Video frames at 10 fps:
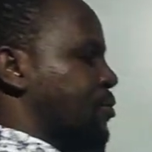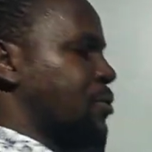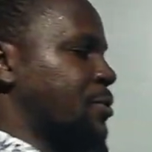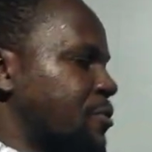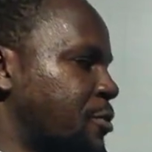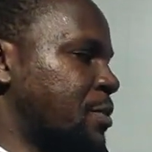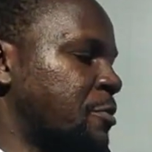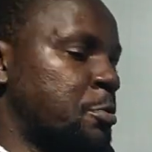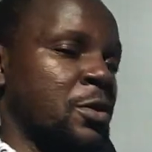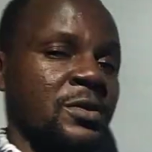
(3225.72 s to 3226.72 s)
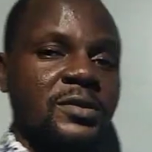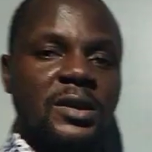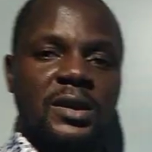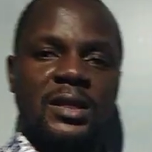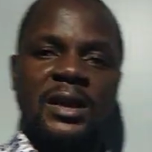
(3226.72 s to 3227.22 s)
also going to form a bond.
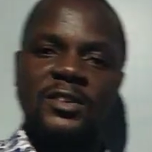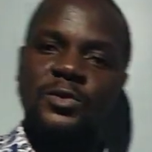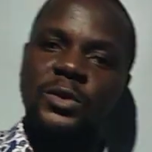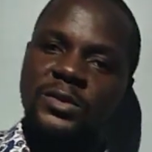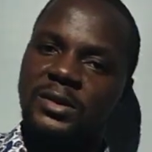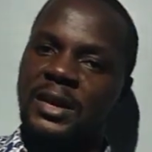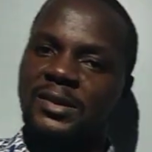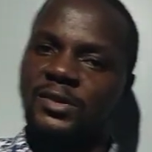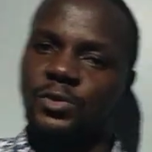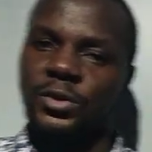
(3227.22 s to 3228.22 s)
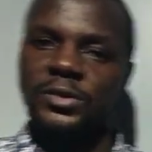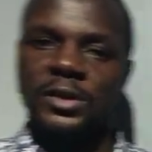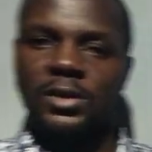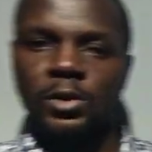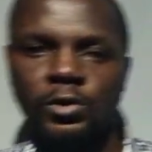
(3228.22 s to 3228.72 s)
That is what
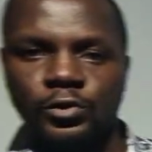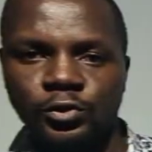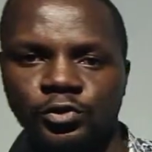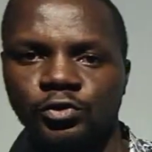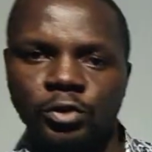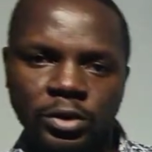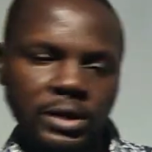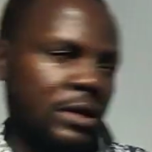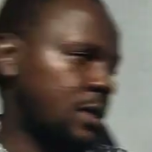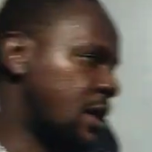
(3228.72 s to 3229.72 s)
also strong.